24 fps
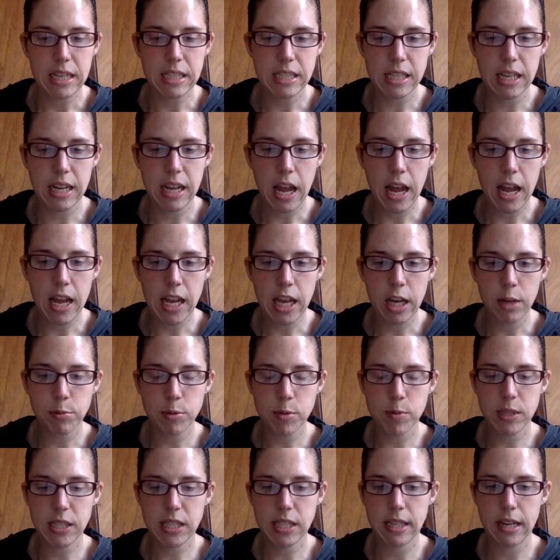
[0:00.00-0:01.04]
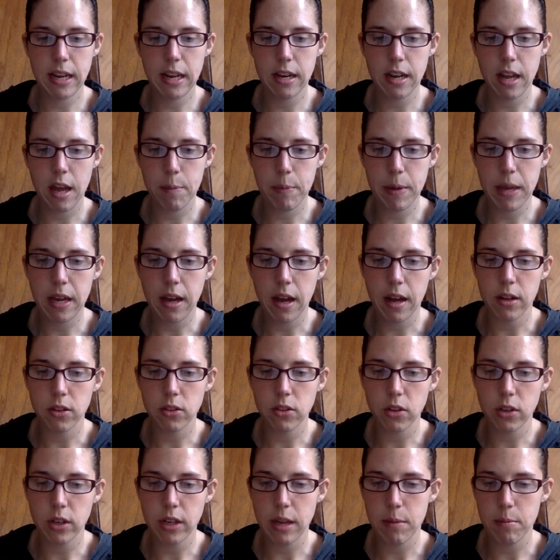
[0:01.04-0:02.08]
As the guy helped me stand up, he got
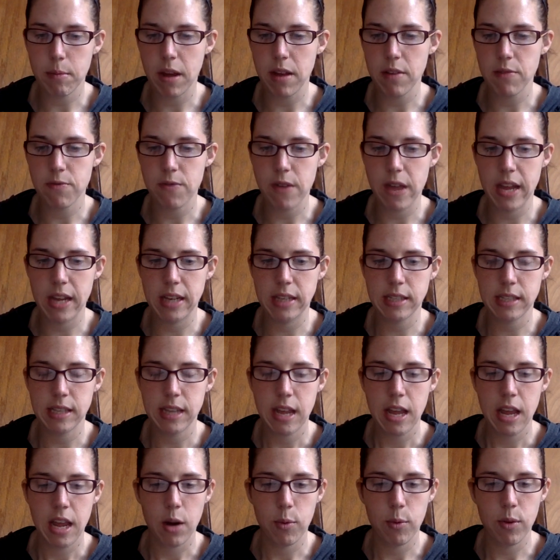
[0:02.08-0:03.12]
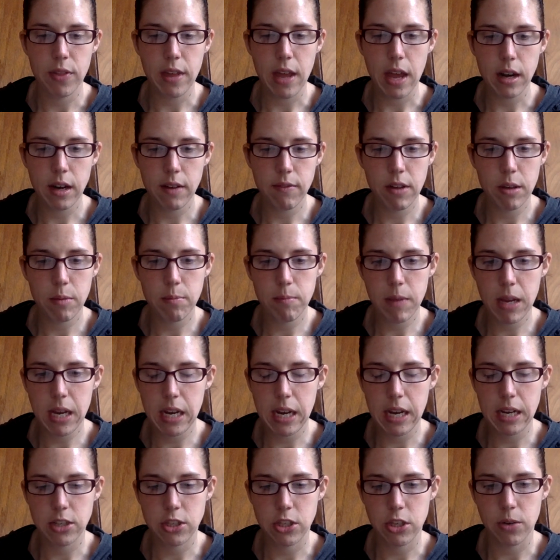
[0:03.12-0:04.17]
a look at my face, and without even
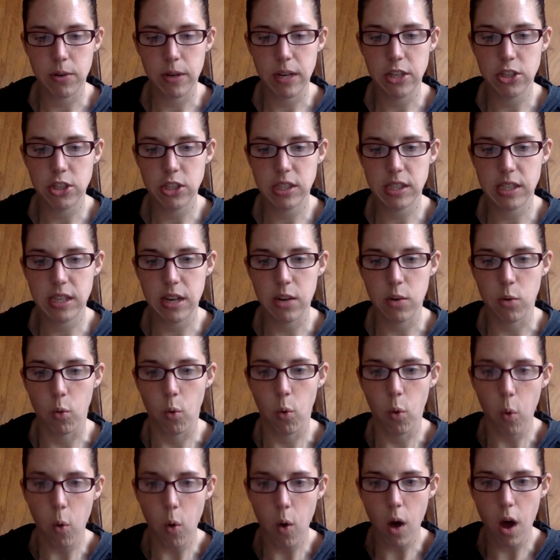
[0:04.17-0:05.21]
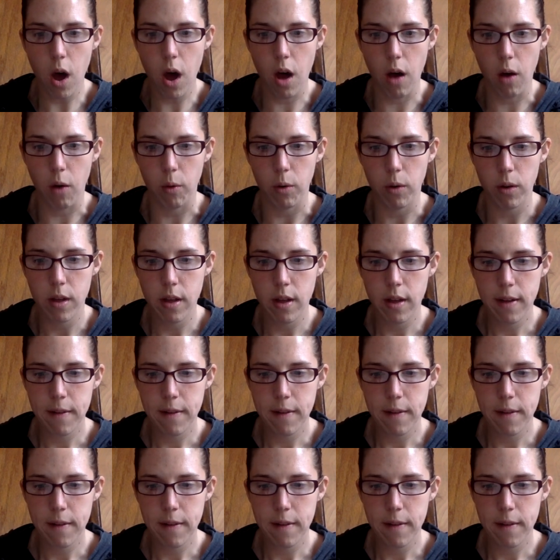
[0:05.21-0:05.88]
meaning to, he just said, Whoa!